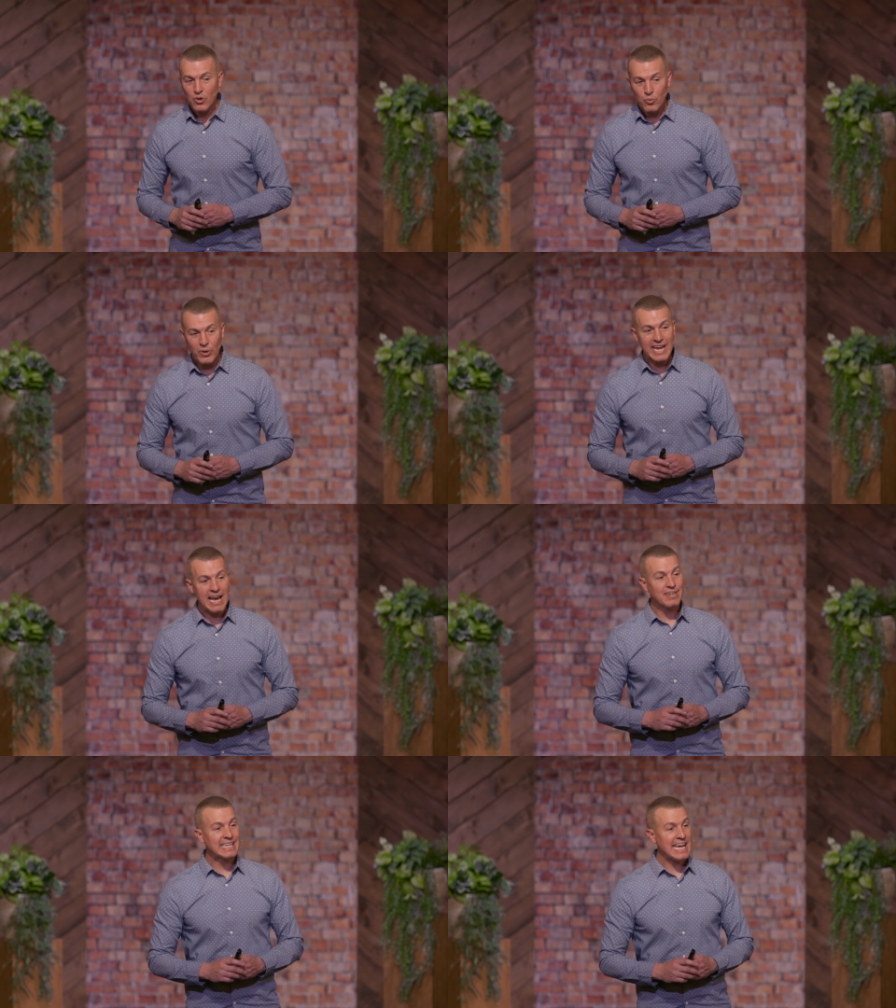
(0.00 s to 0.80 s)
We
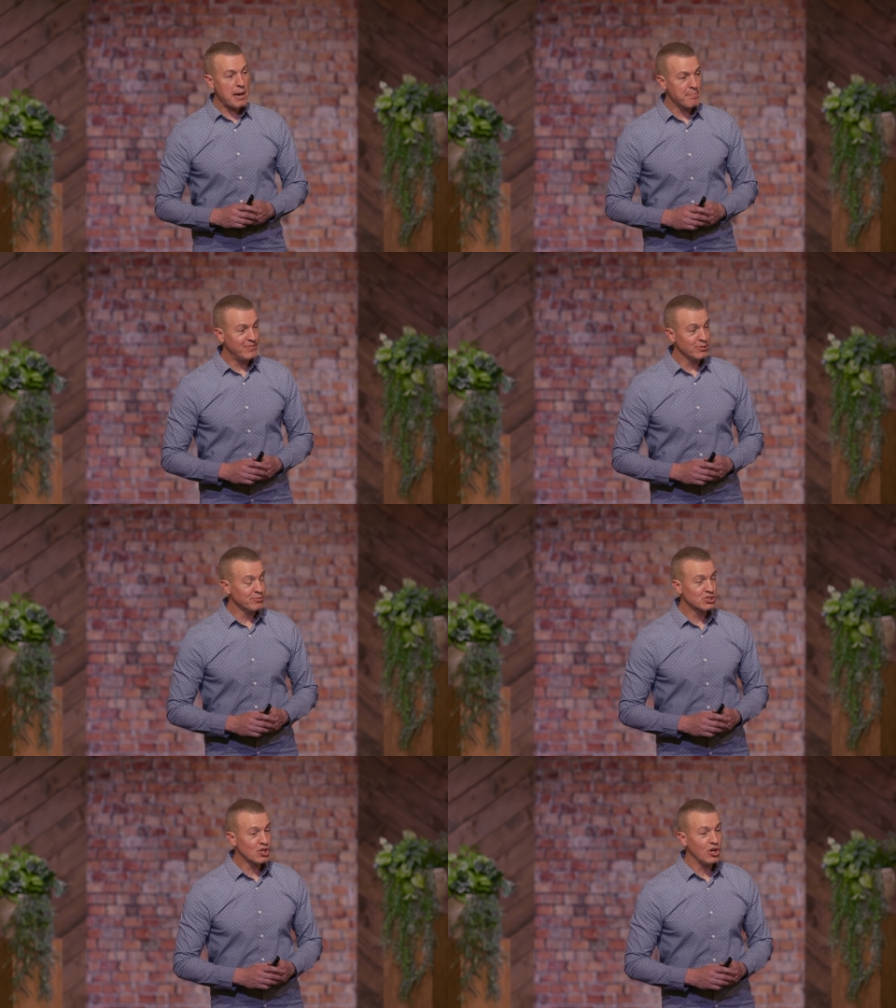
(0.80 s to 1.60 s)
have a gap filler.
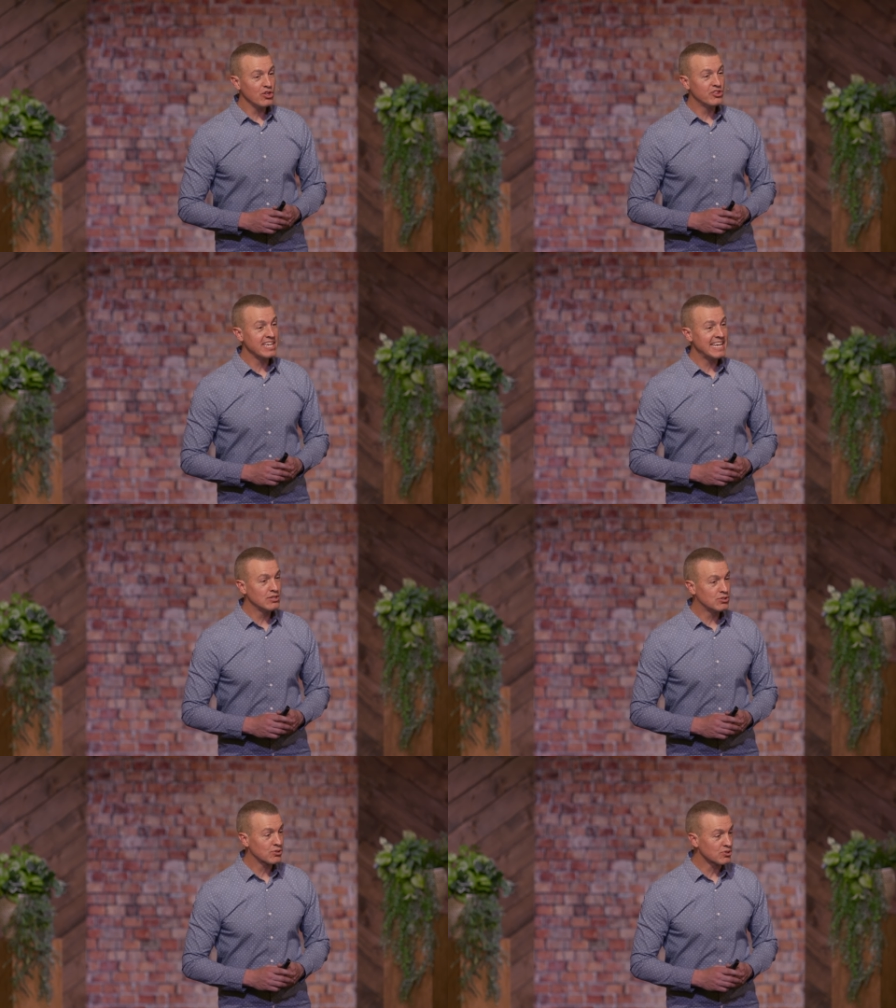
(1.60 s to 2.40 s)
It's called the
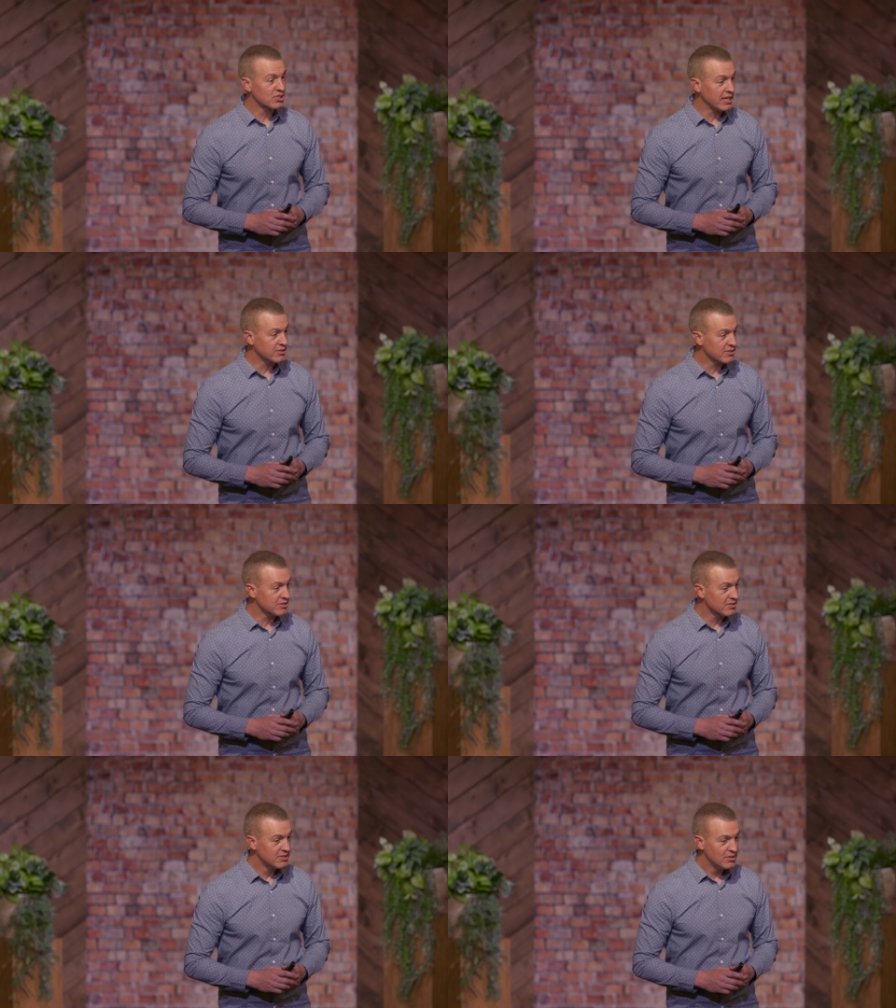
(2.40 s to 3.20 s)
intercessor.
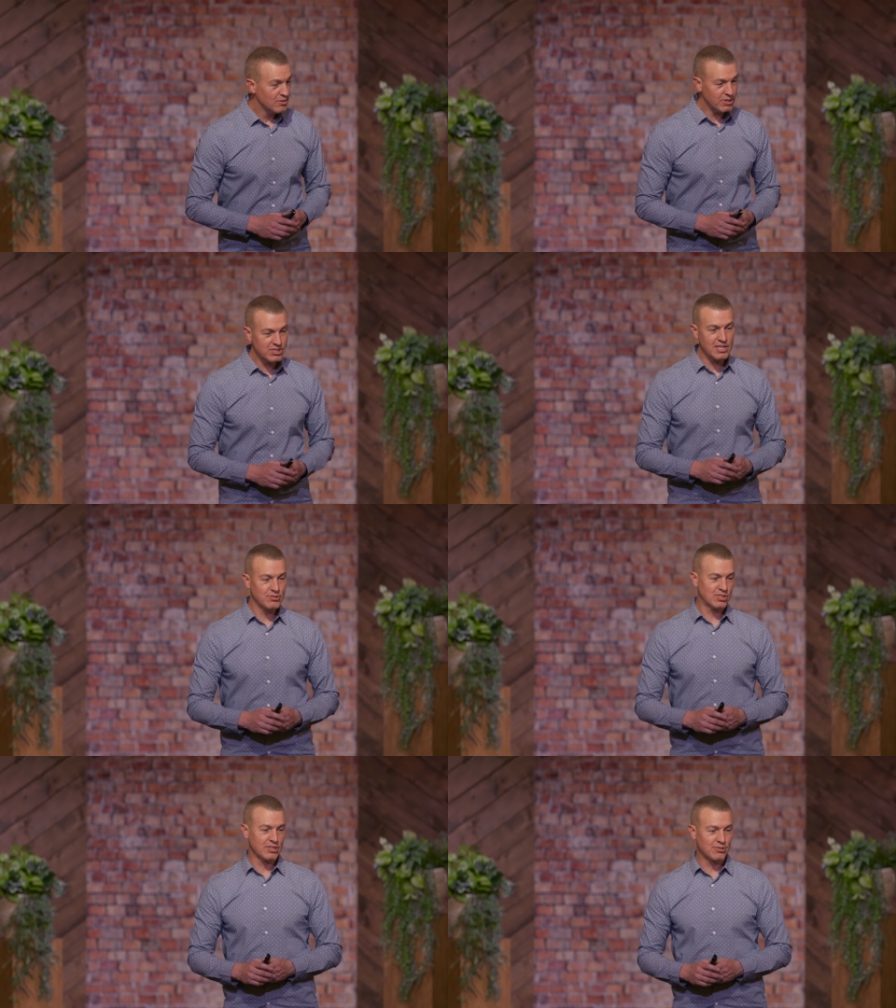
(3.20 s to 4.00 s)
What does an
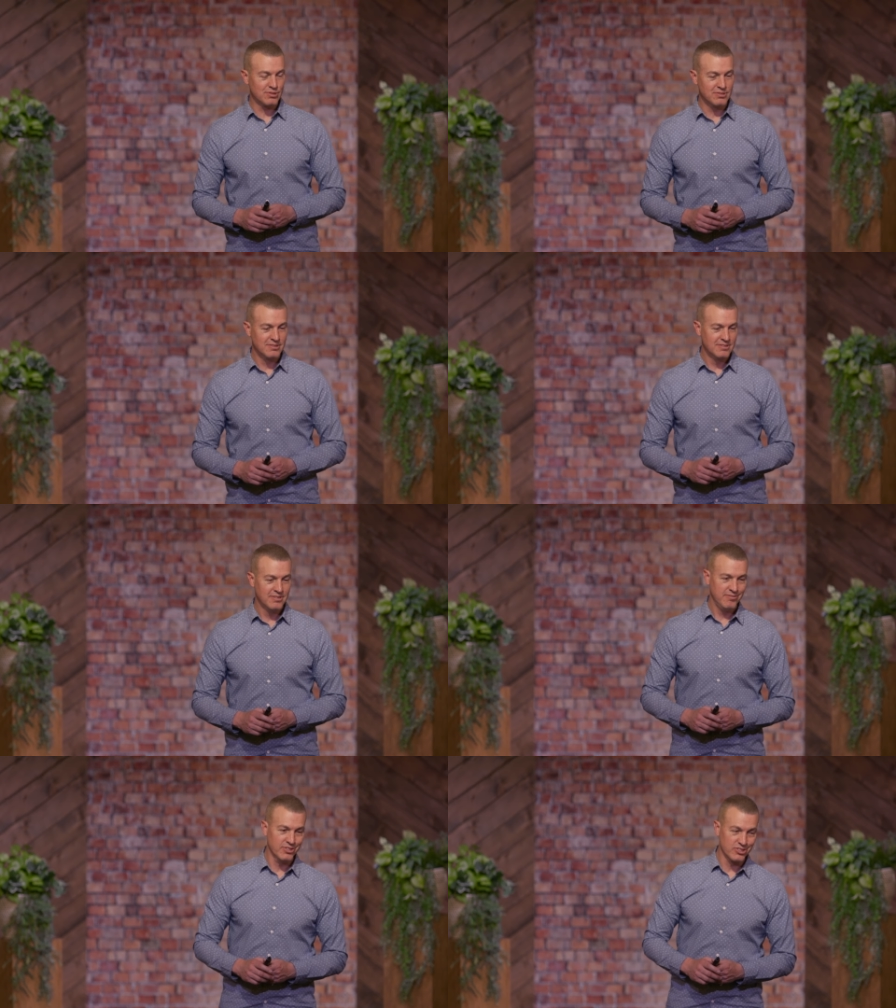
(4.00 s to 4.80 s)
intercessor do?
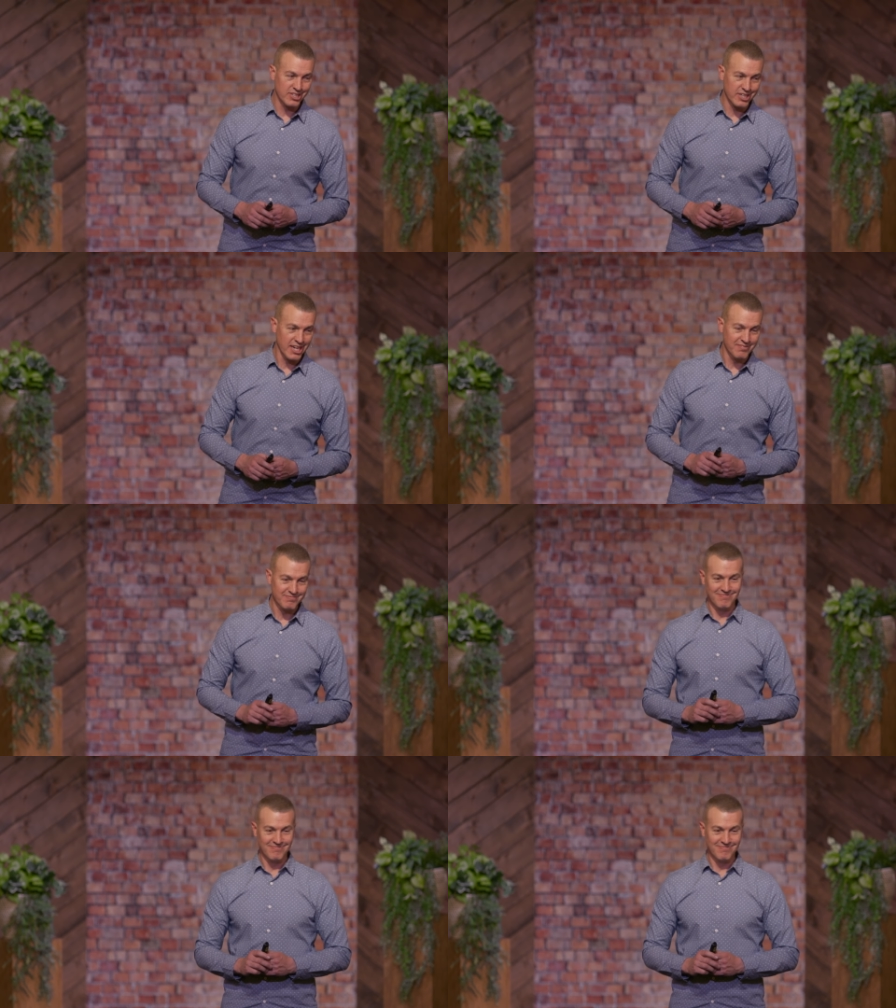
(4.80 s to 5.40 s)
Fills in a gap.